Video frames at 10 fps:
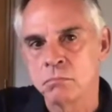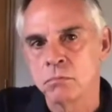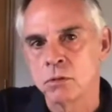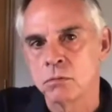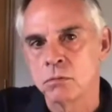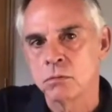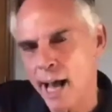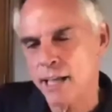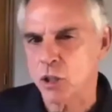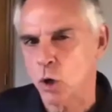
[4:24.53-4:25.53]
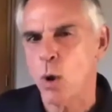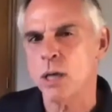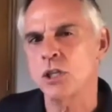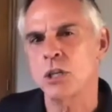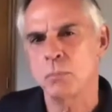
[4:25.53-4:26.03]
we need to ask the
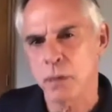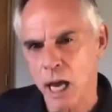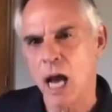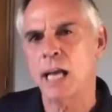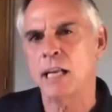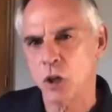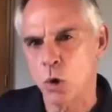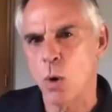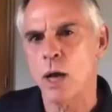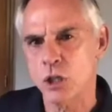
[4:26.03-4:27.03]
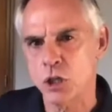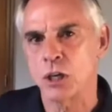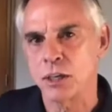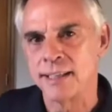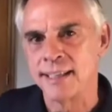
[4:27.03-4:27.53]
question behind the question.